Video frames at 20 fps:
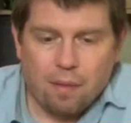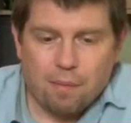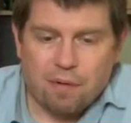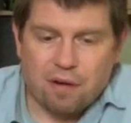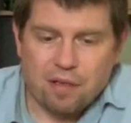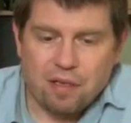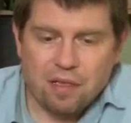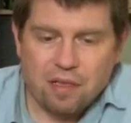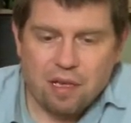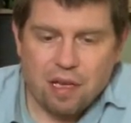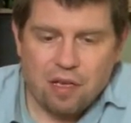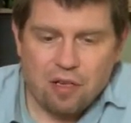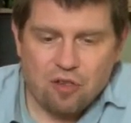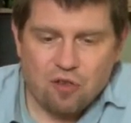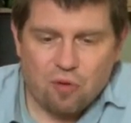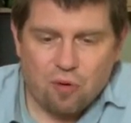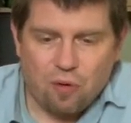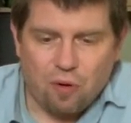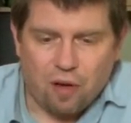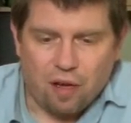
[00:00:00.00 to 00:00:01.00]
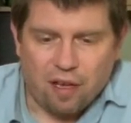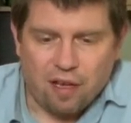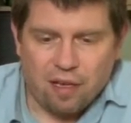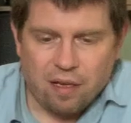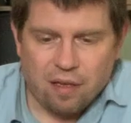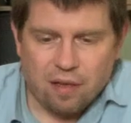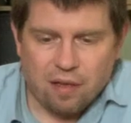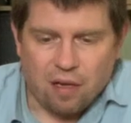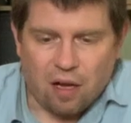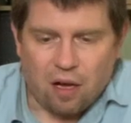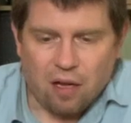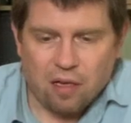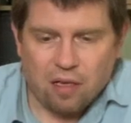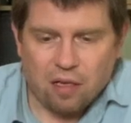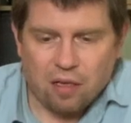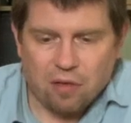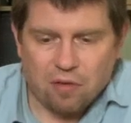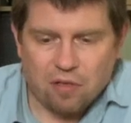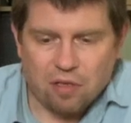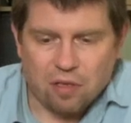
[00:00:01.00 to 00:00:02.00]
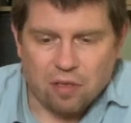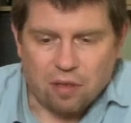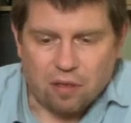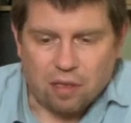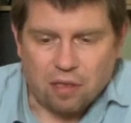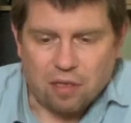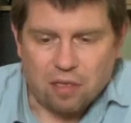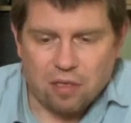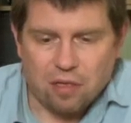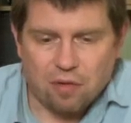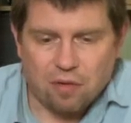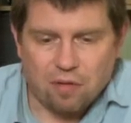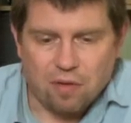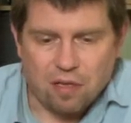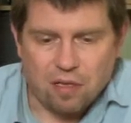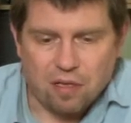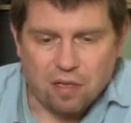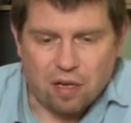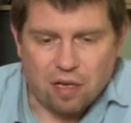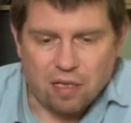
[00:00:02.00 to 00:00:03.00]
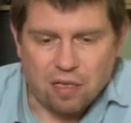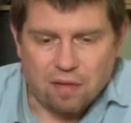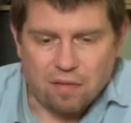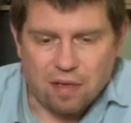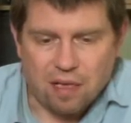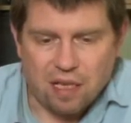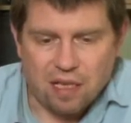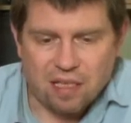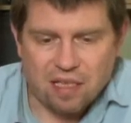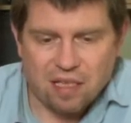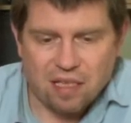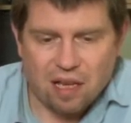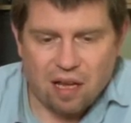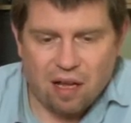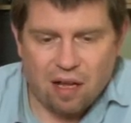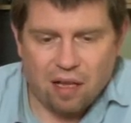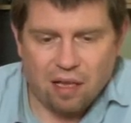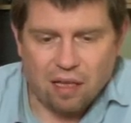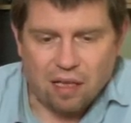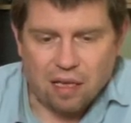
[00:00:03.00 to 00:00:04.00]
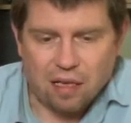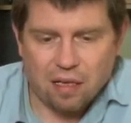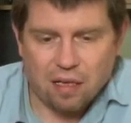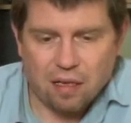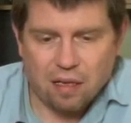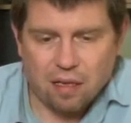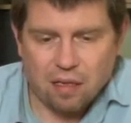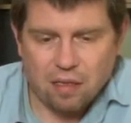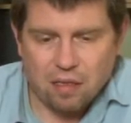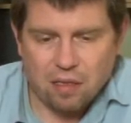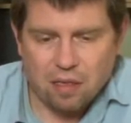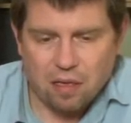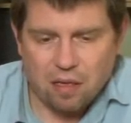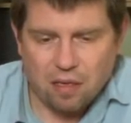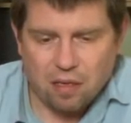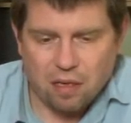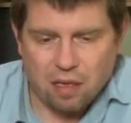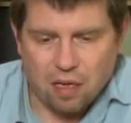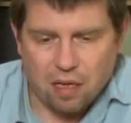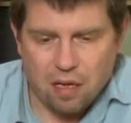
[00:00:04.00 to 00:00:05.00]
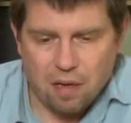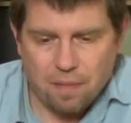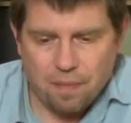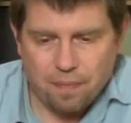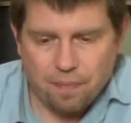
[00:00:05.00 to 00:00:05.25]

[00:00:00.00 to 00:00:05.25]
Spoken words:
Present-day Troy, the archaeological and tourist site of Hisarlik, Turkey.